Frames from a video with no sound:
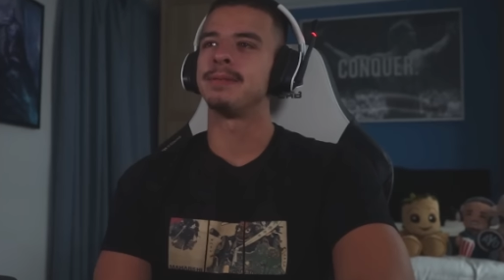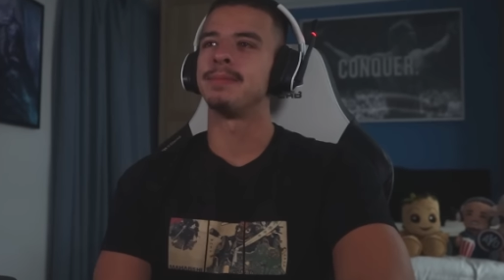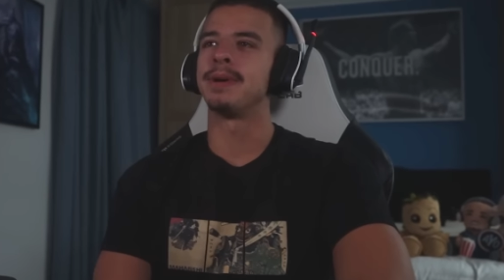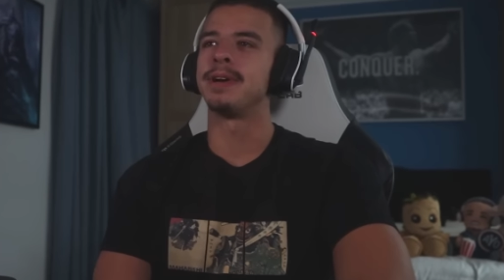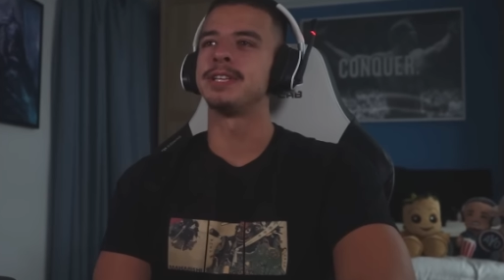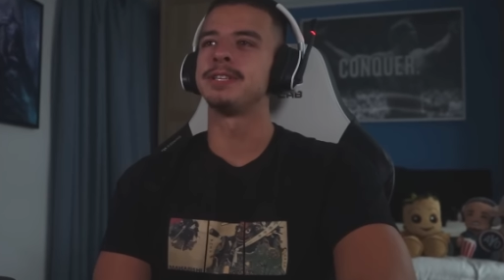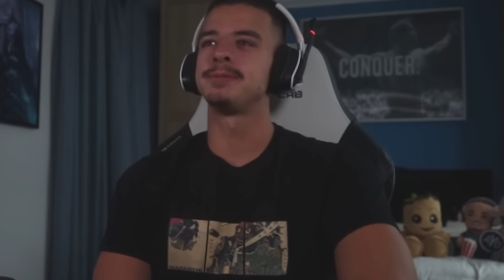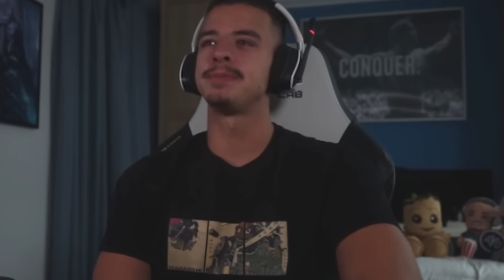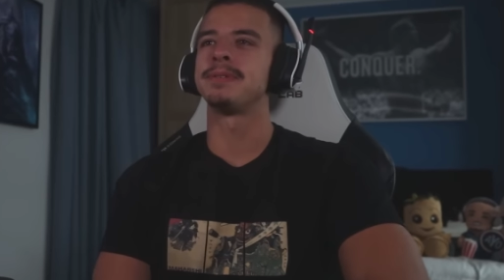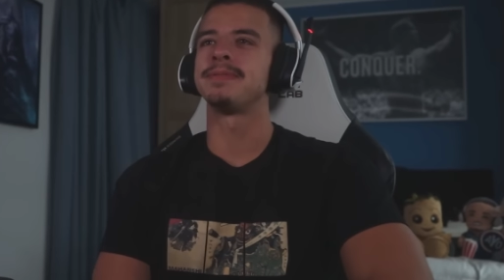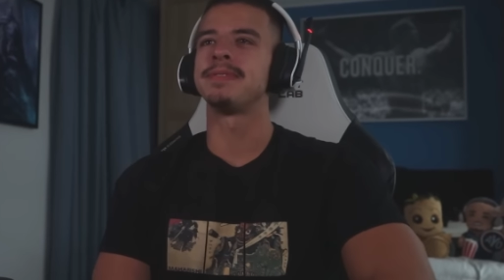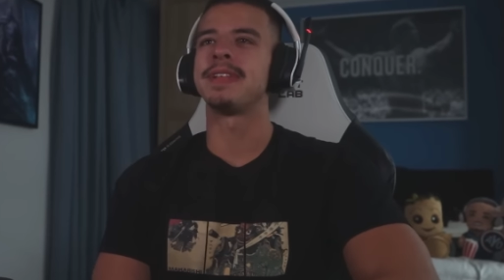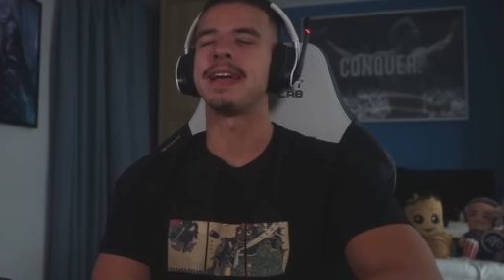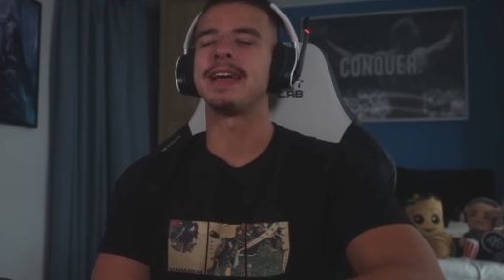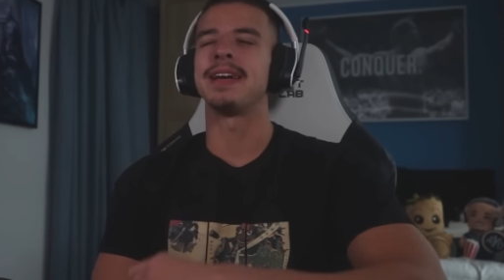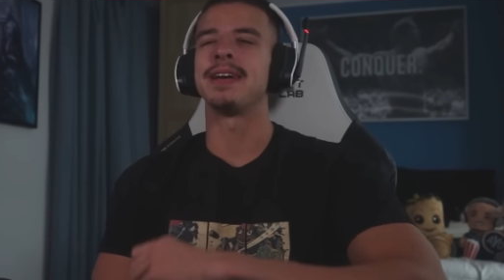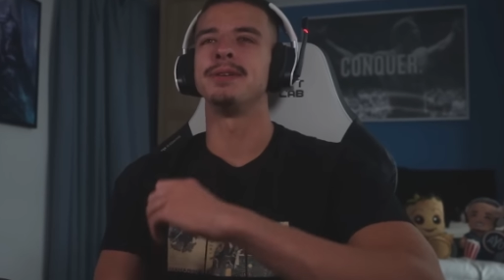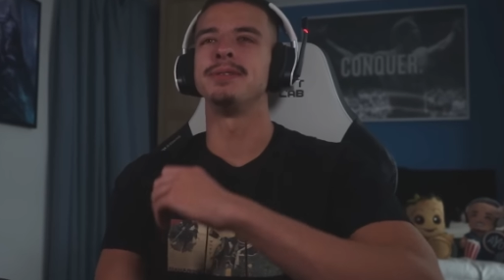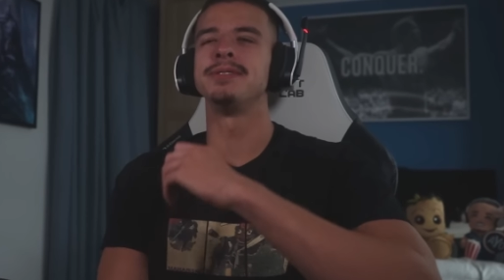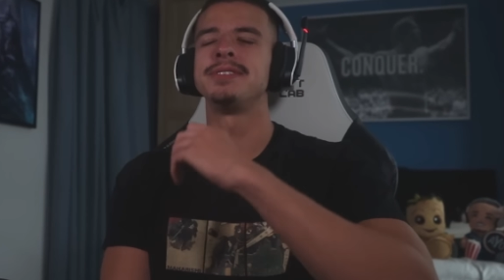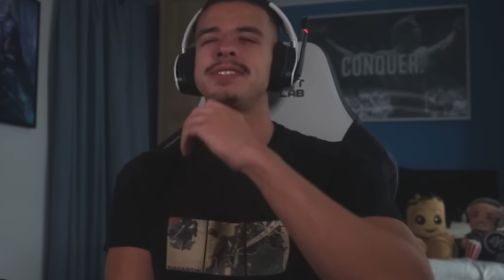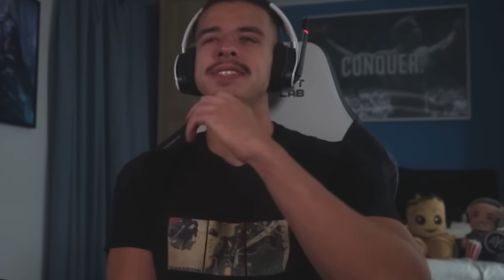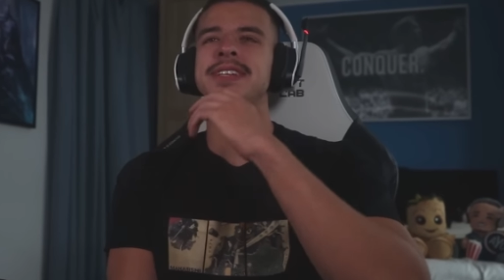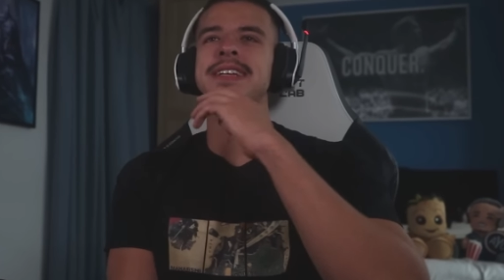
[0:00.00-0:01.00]
That reminds me of
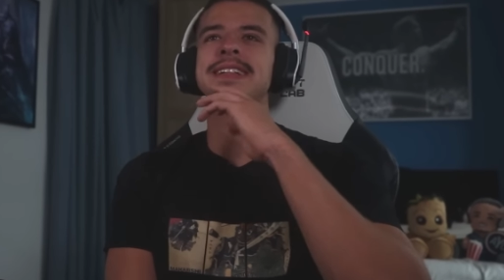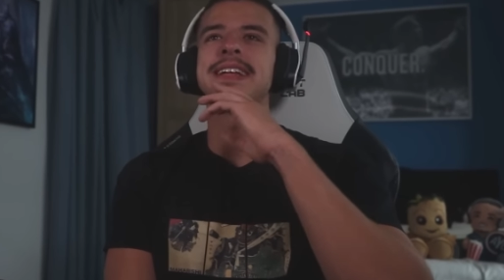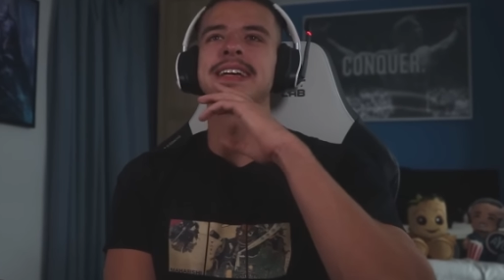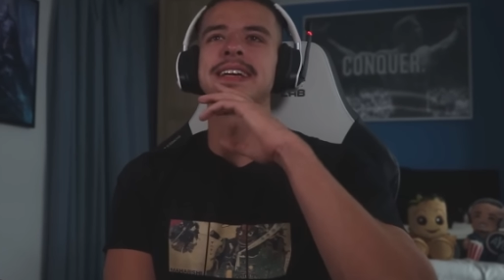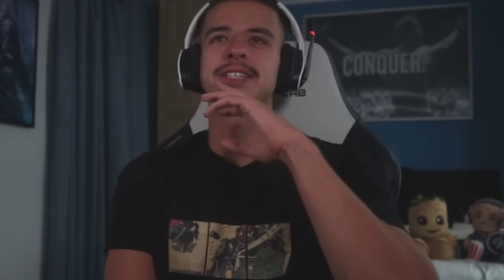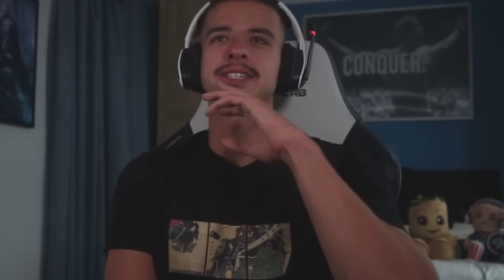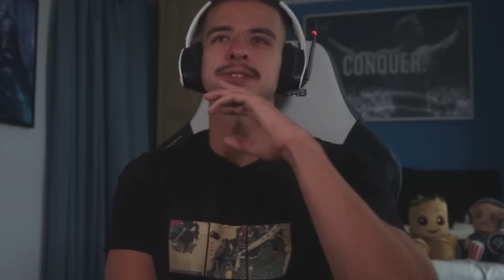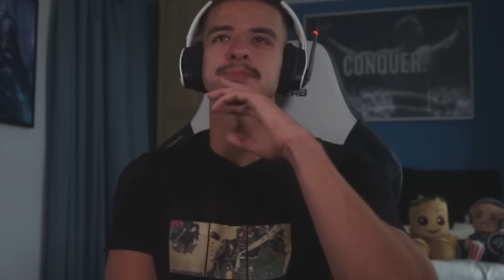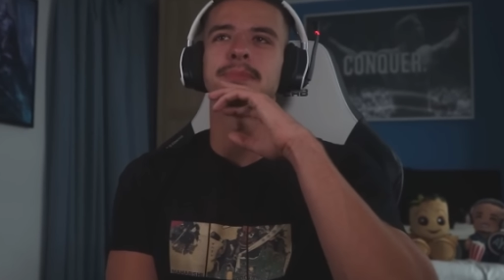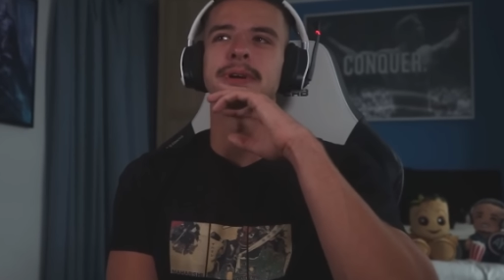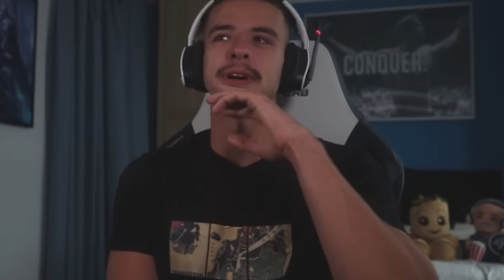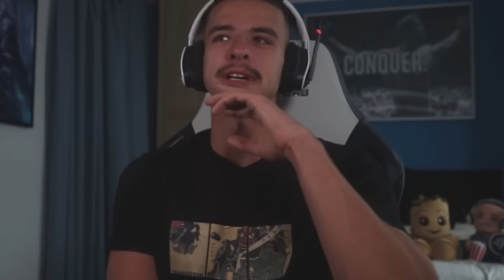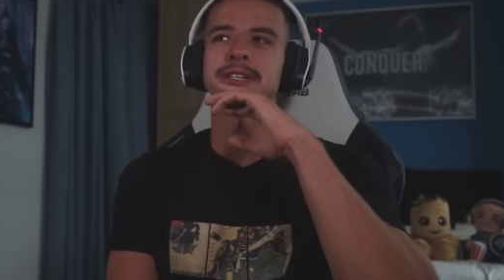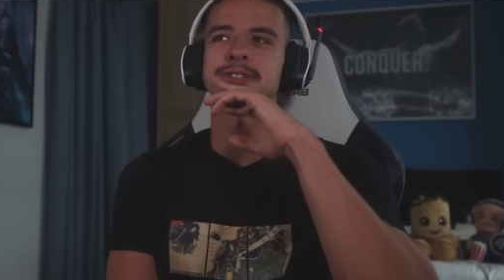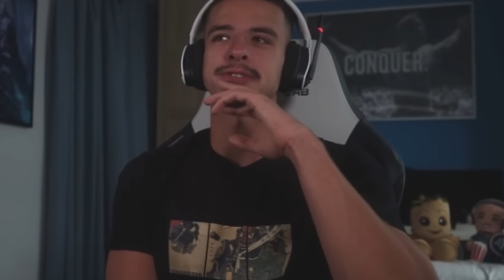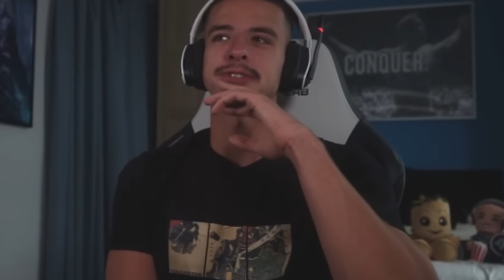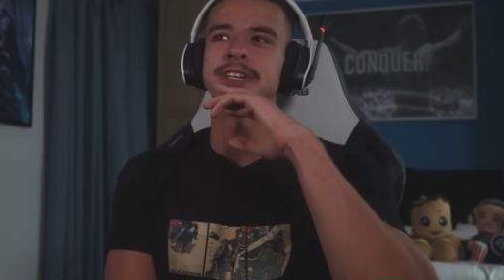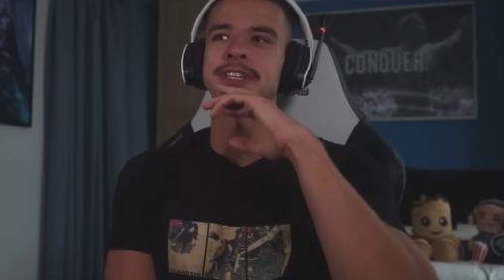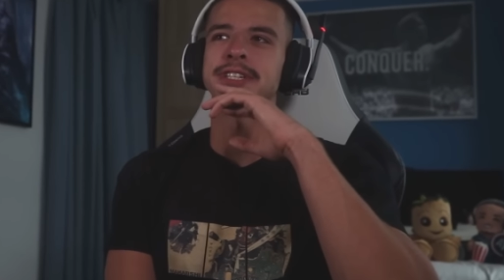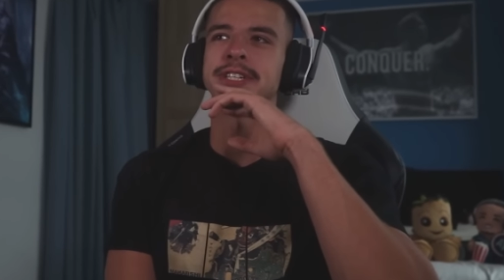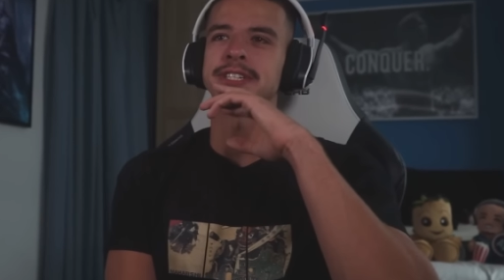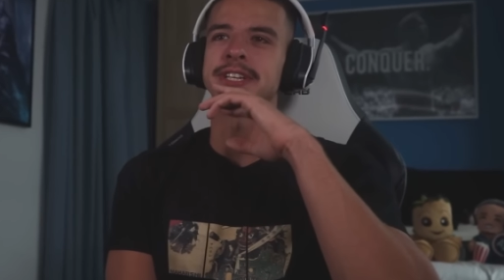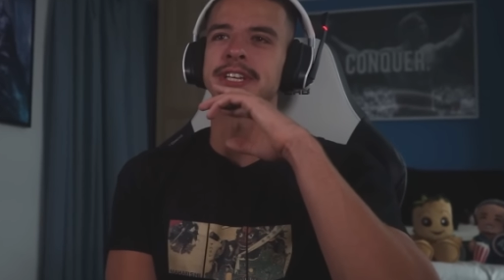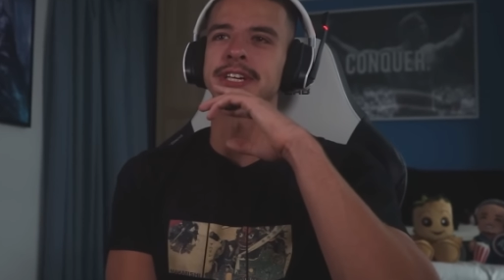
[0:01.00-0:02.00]
that. Who's seen that My
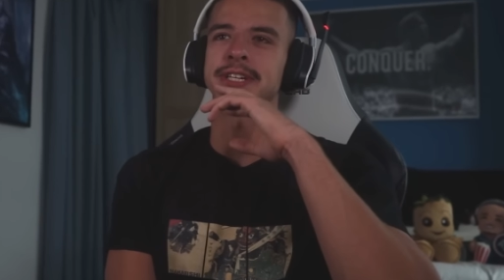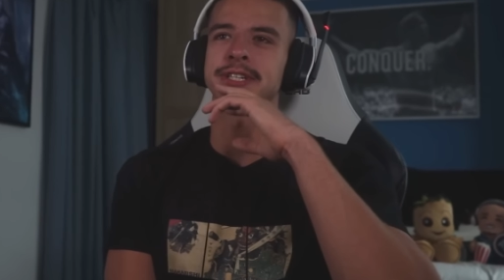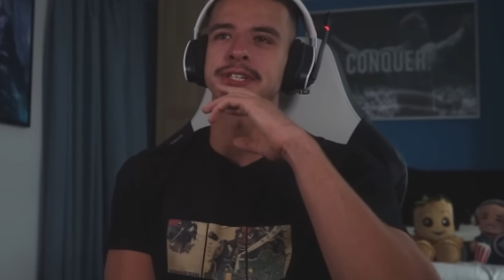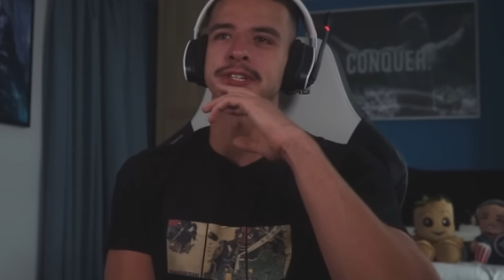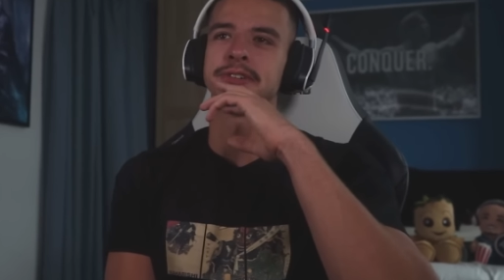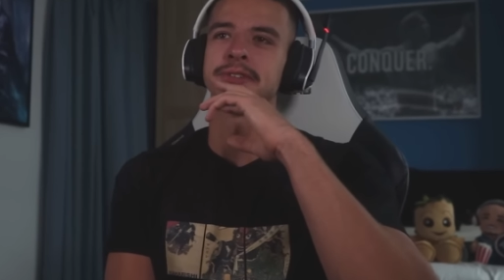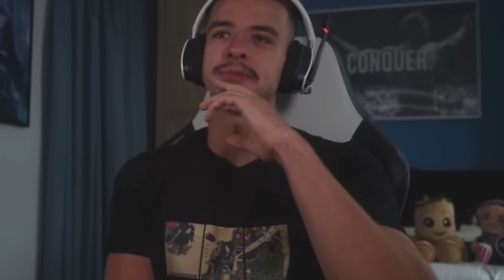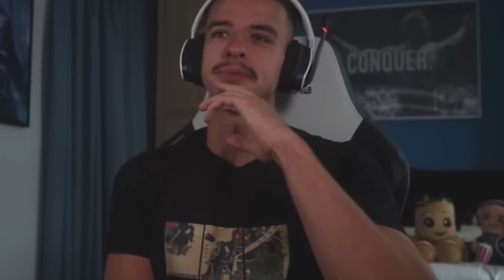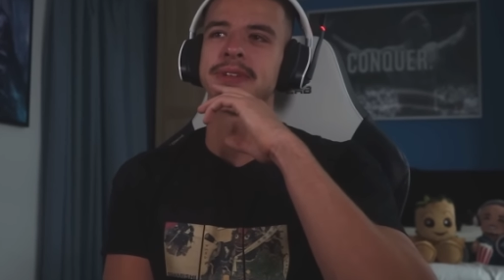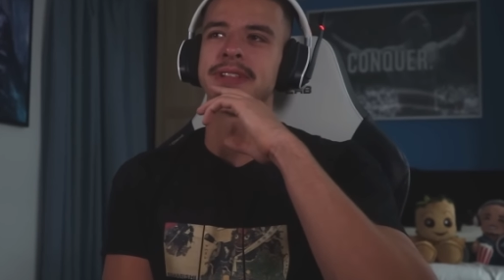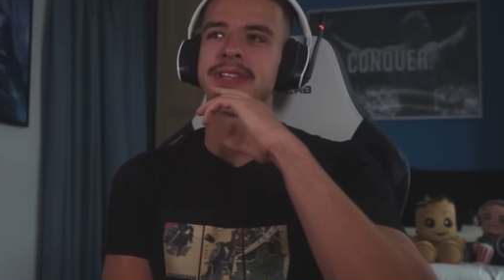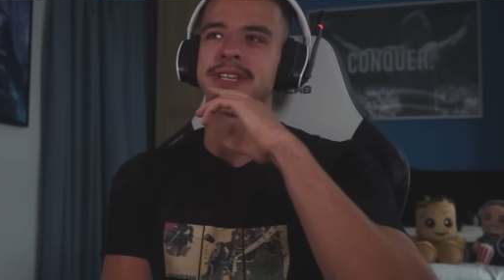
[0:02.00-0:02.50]
Strange Addiction,